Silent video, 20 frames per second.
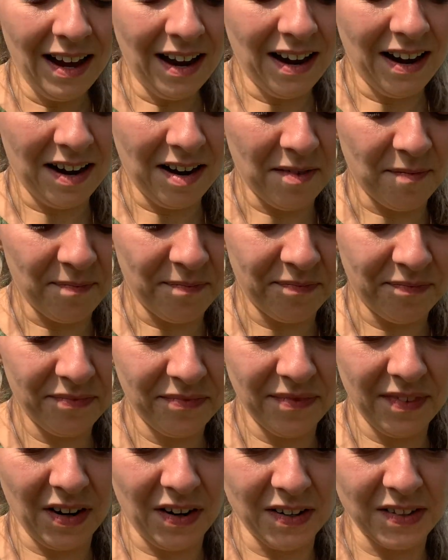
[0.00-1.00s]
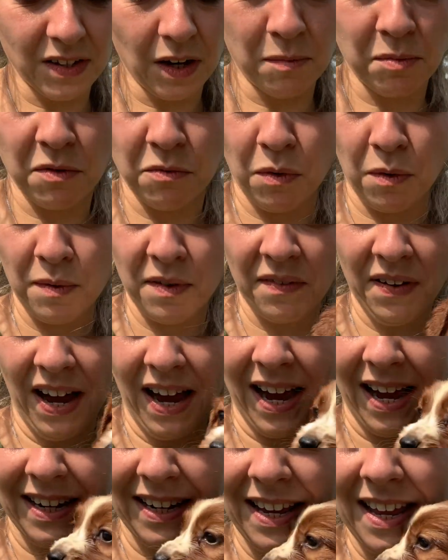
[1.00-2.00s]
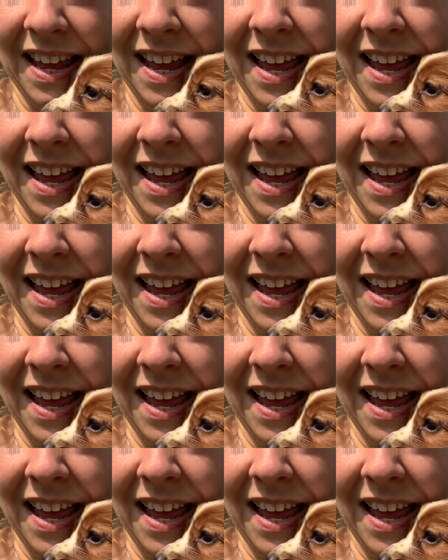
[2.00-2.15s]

um, on top of what we've had.